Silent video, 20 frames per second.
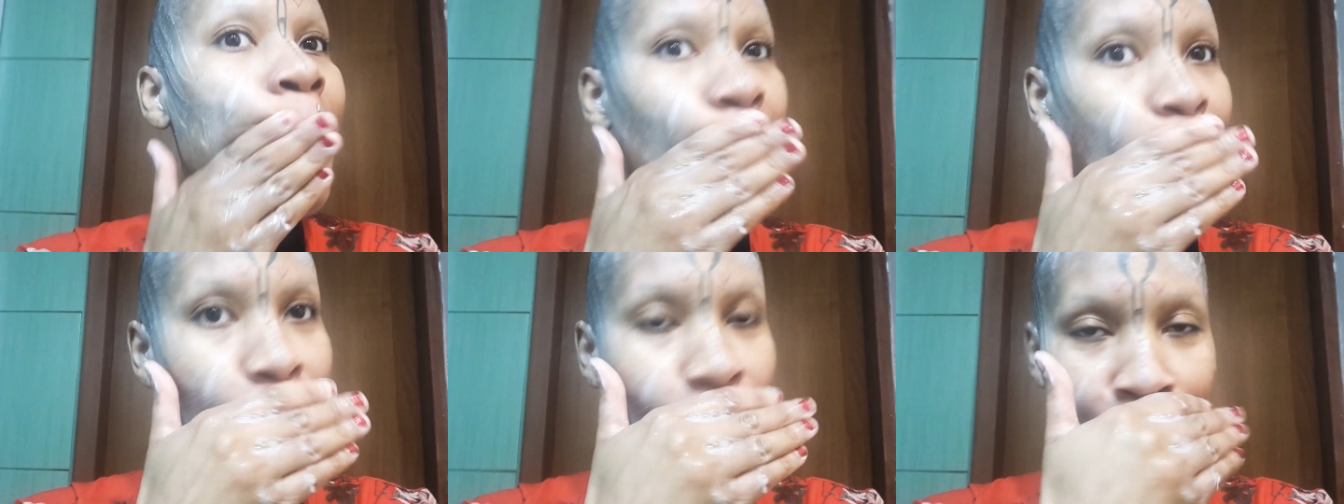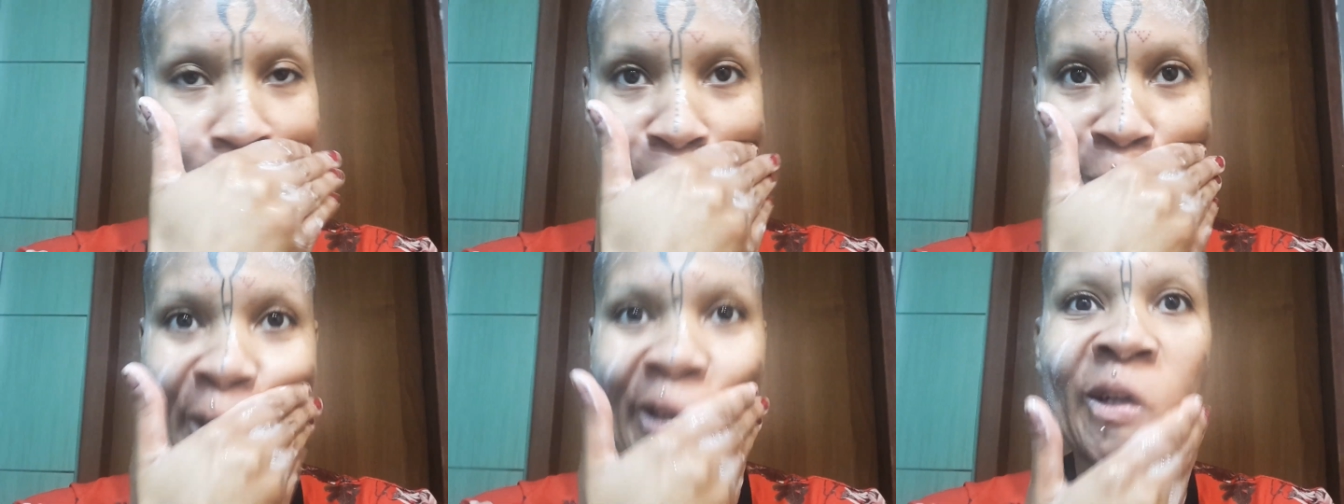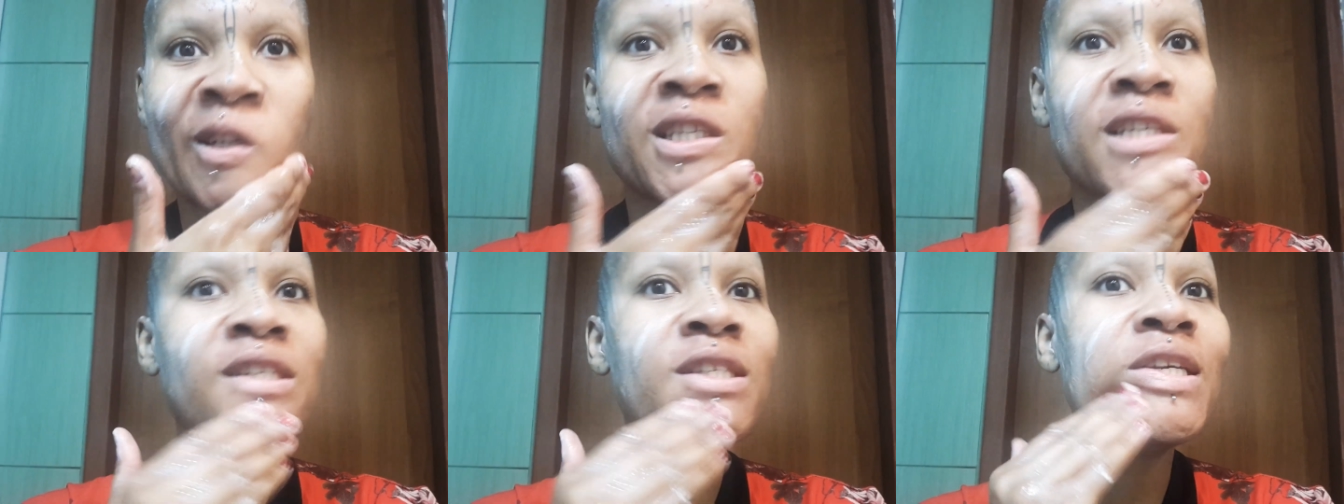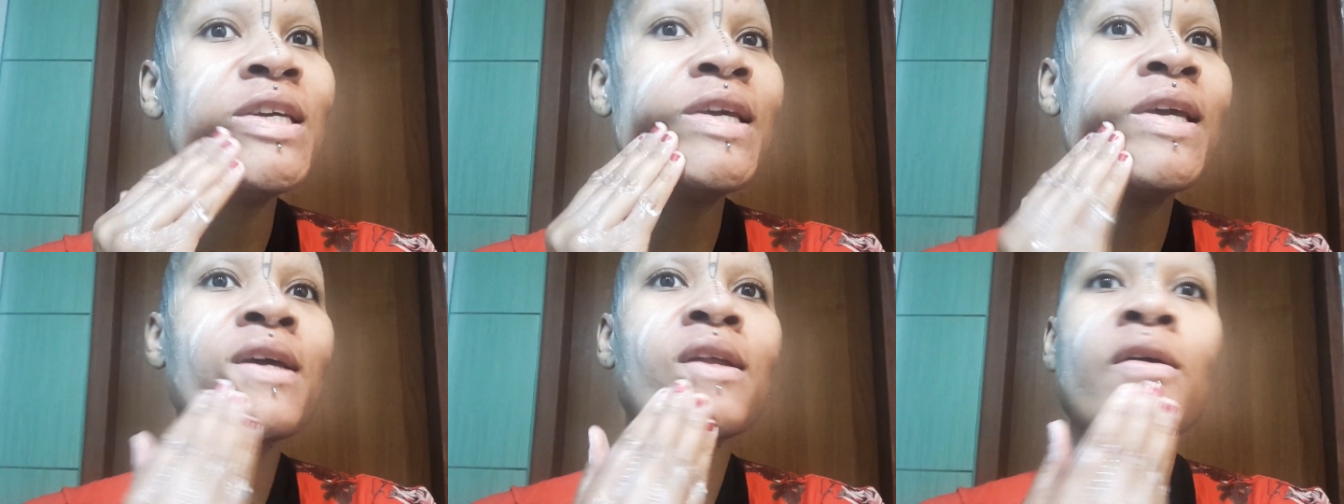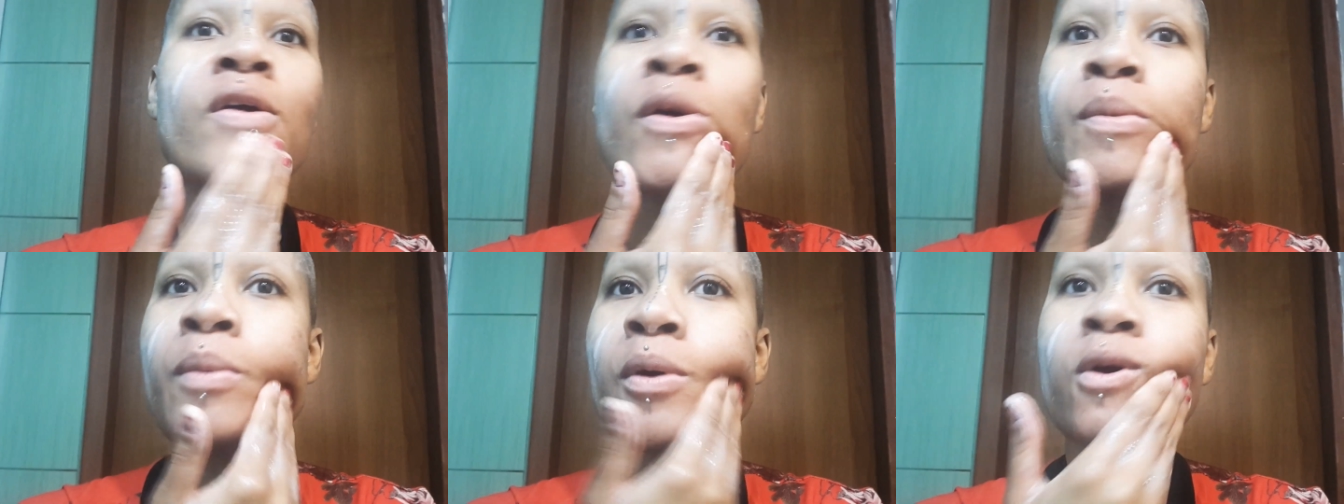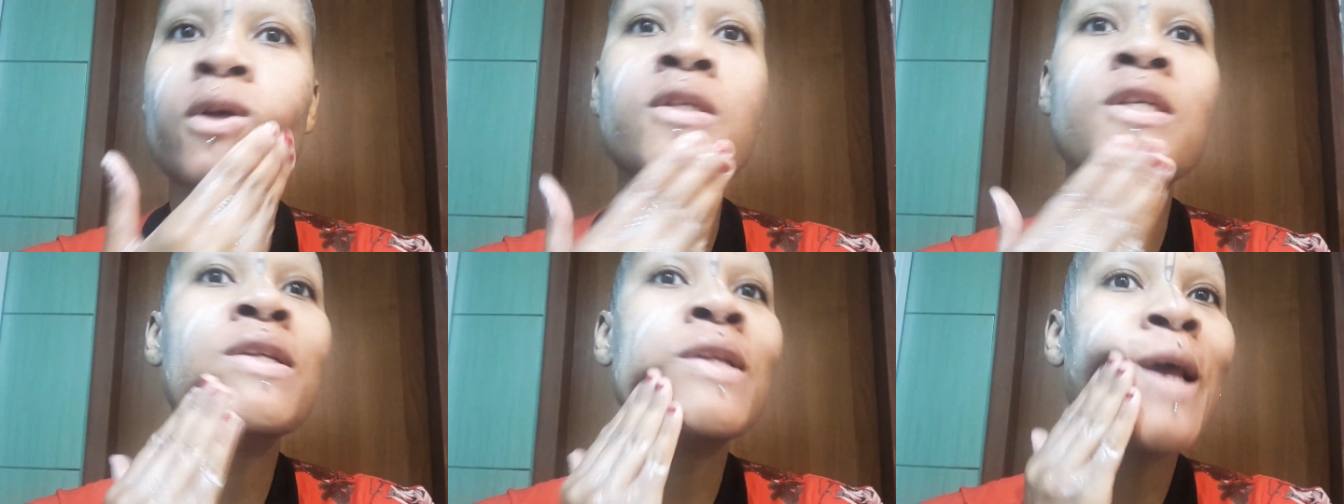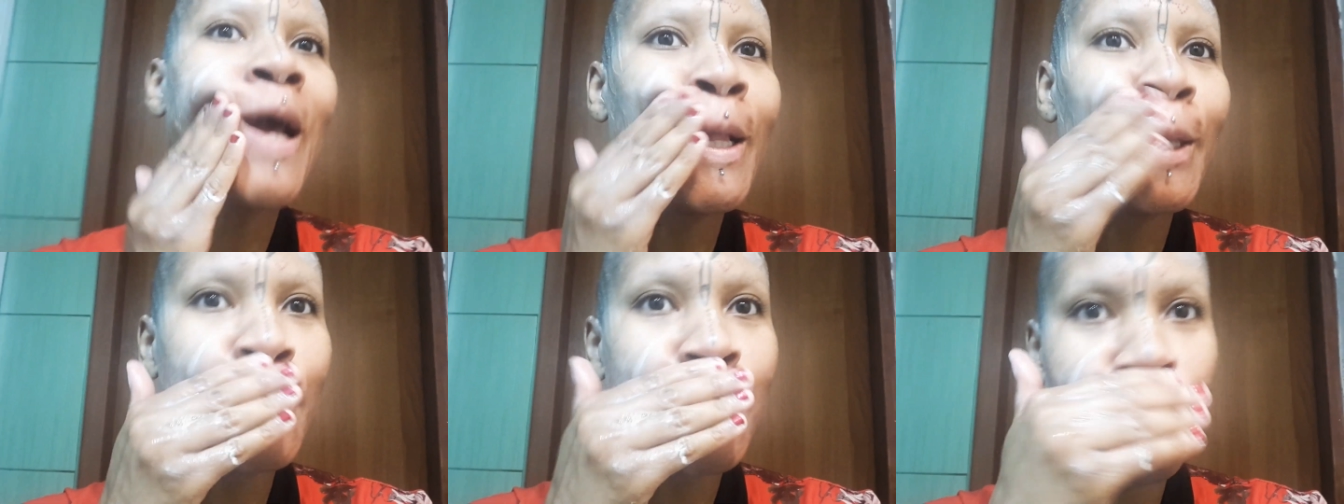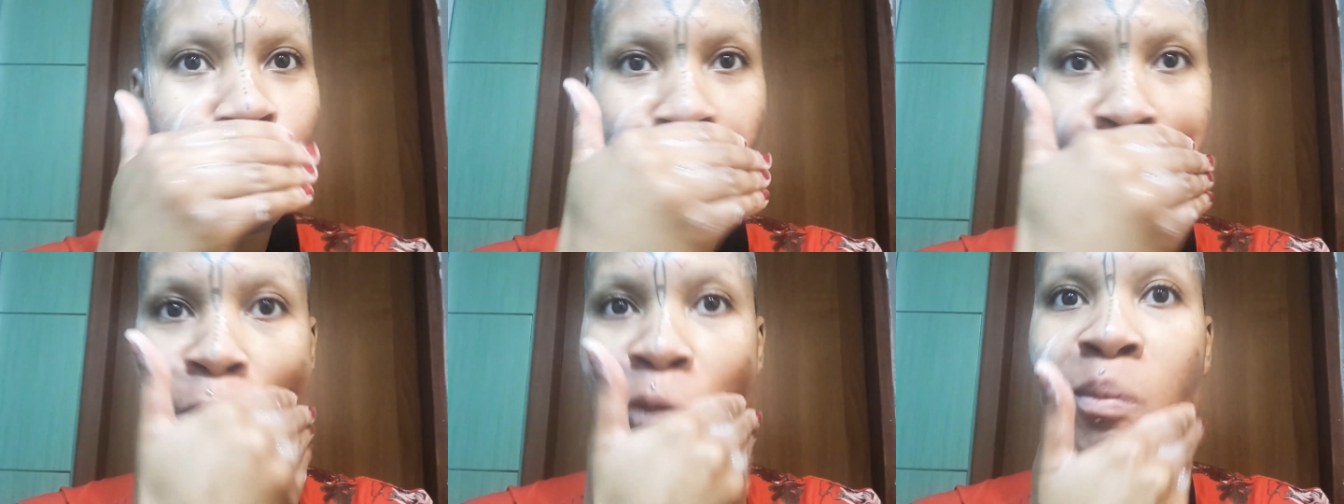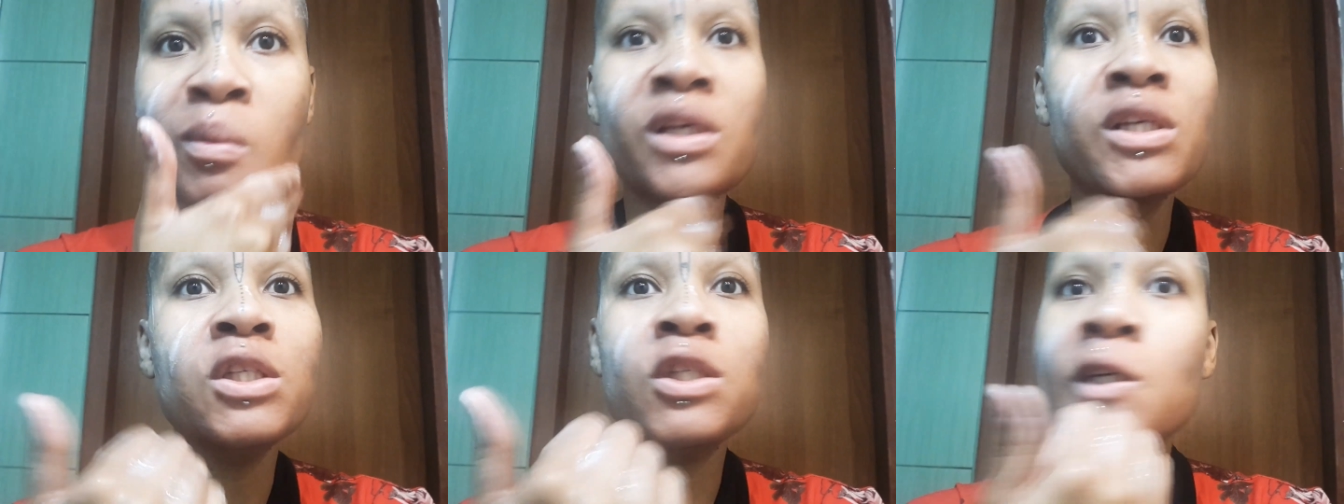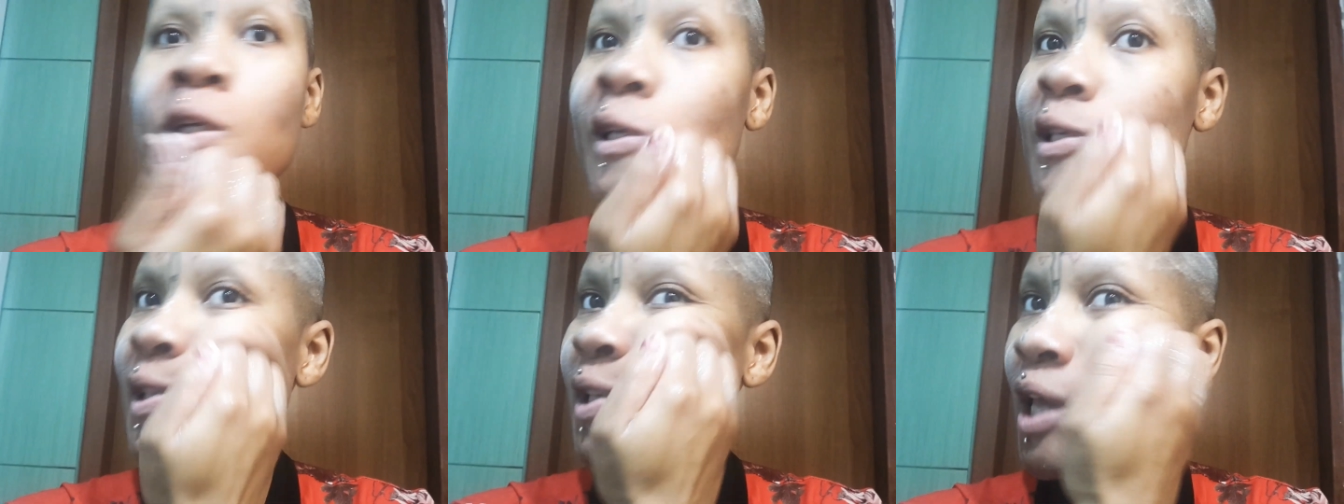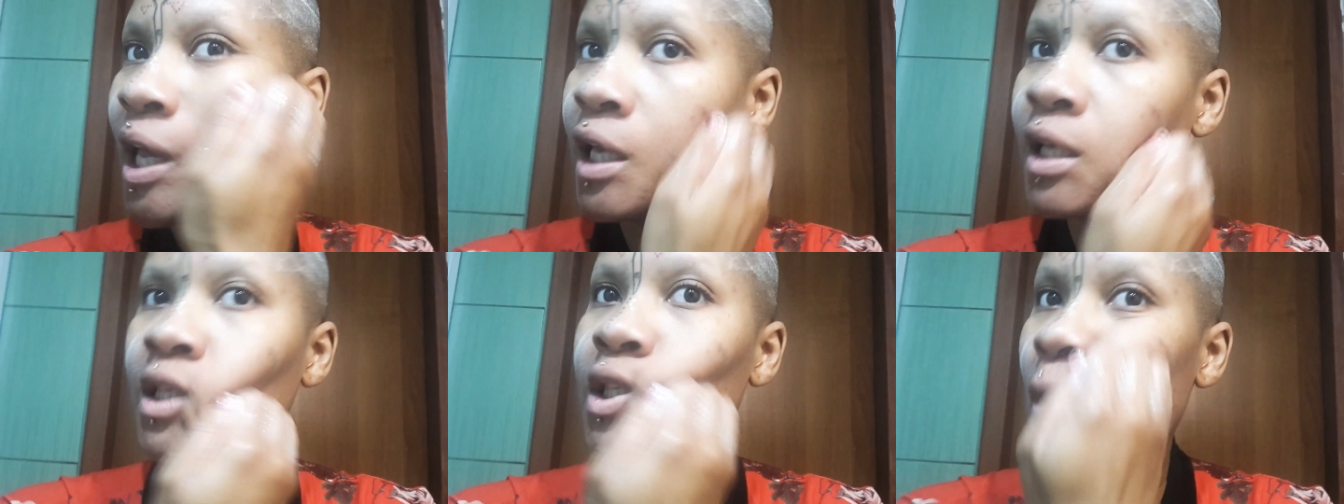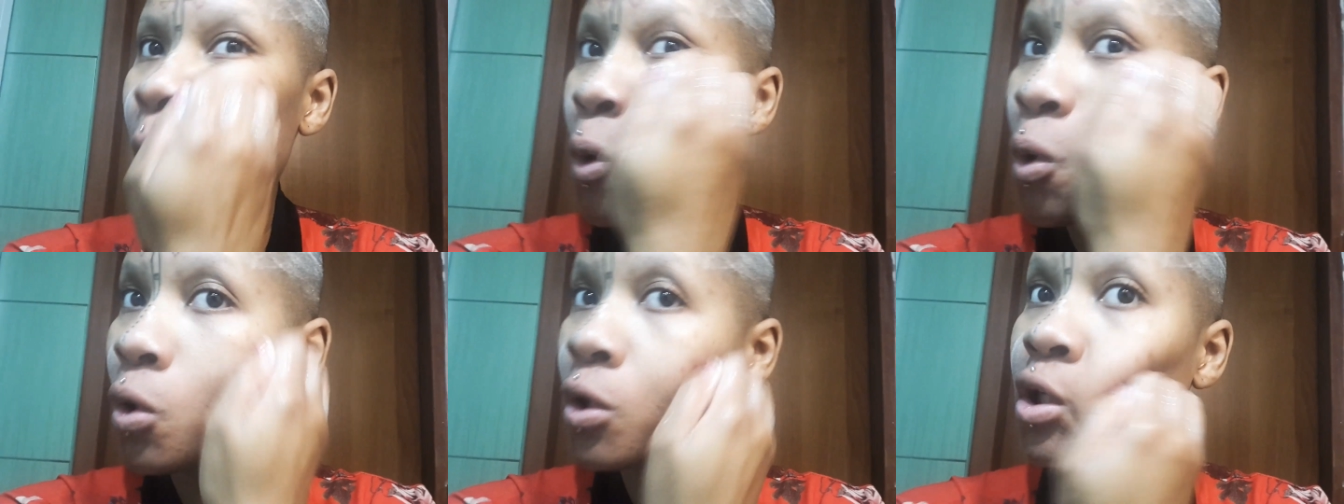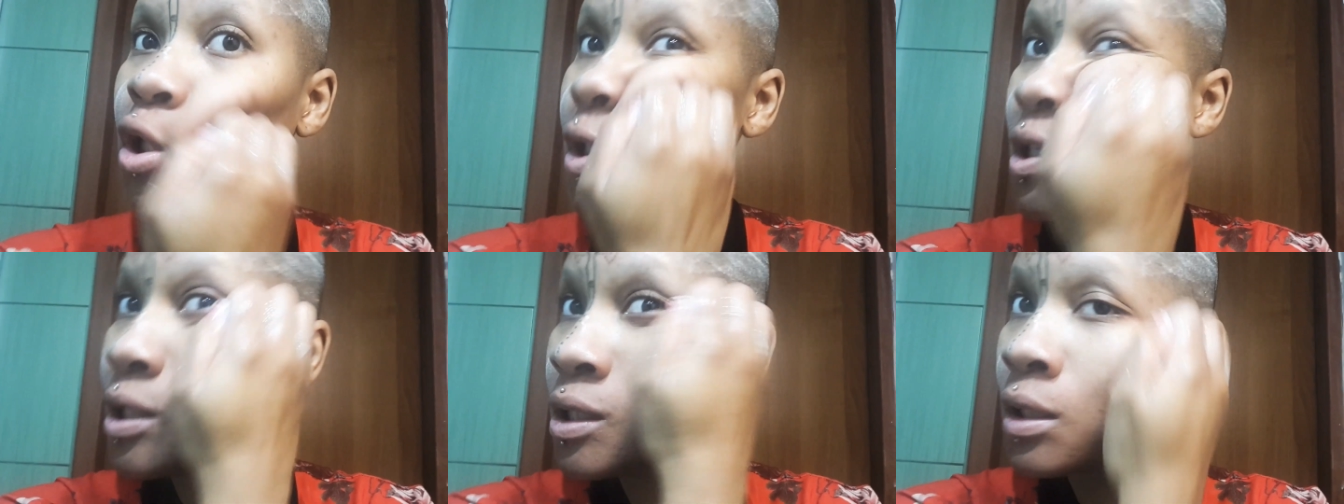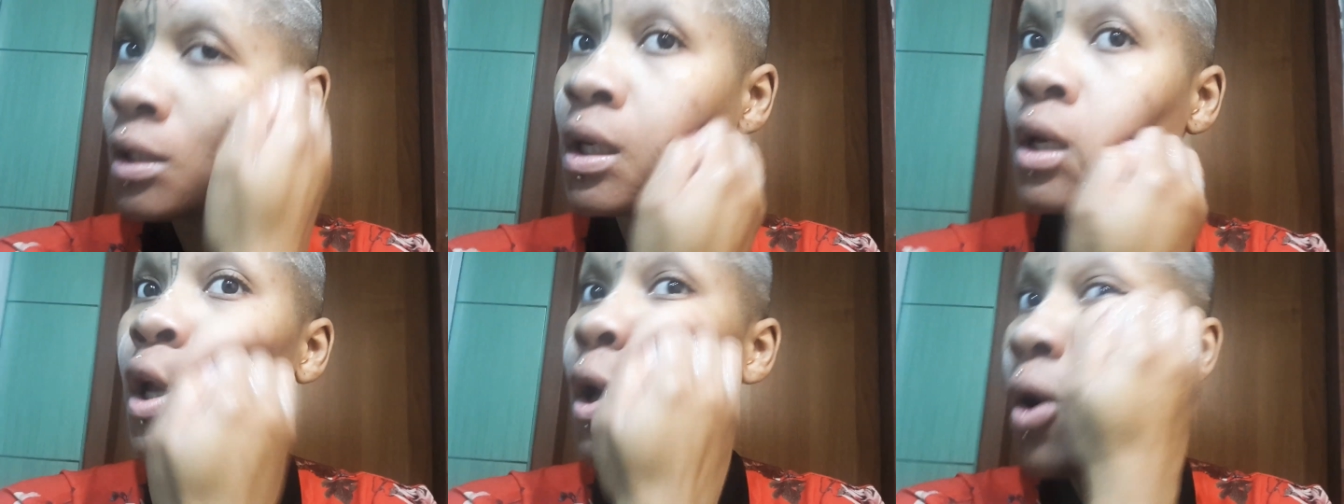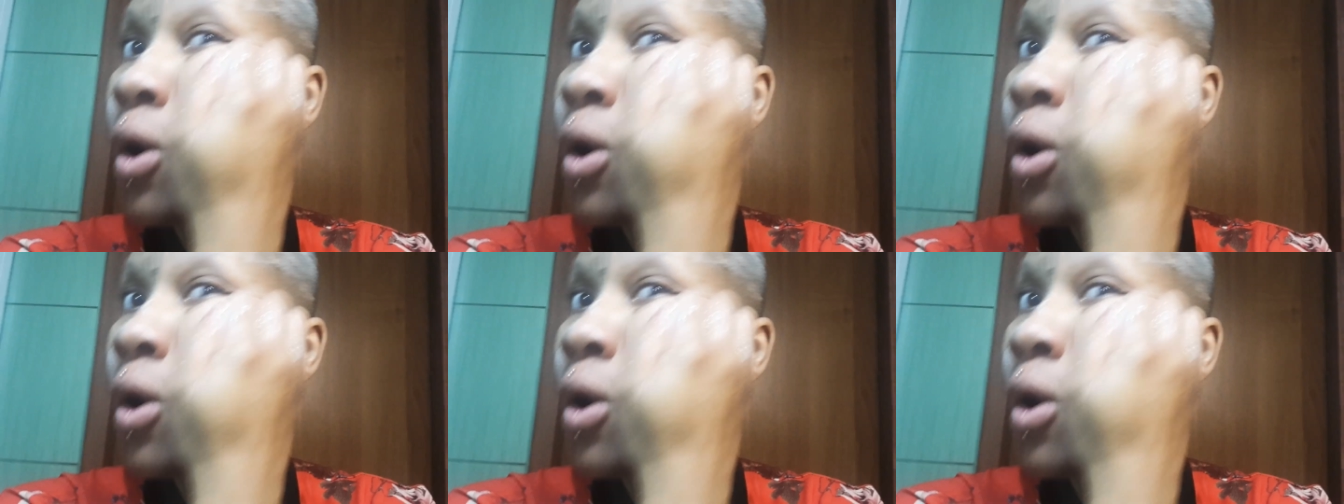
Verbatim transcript: her identity and her personality will be just as gorgeous